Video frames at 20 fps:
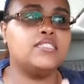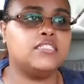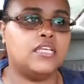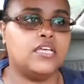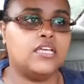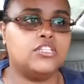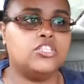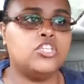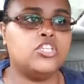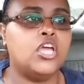
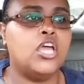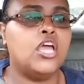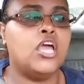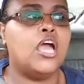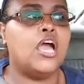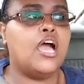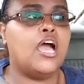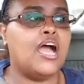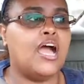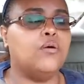touch,
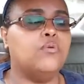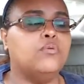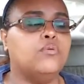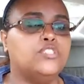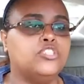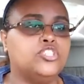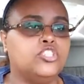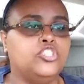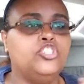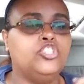I
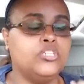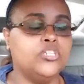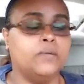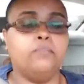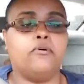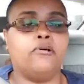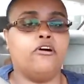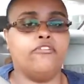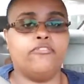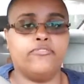would
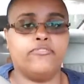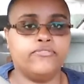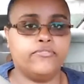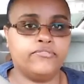jump off